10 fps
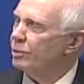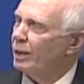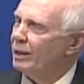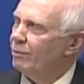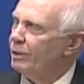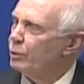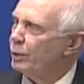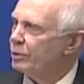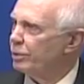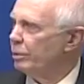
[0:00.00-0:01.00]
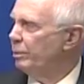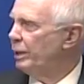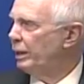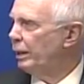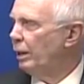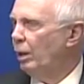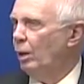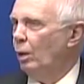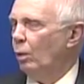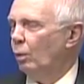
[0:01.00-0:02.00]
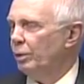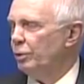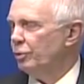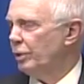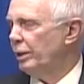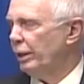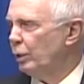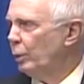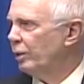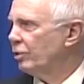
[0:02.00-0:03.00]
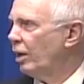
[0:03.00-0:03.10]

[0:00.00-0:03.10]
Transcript: It's kind of interesting to me when you see that U.S.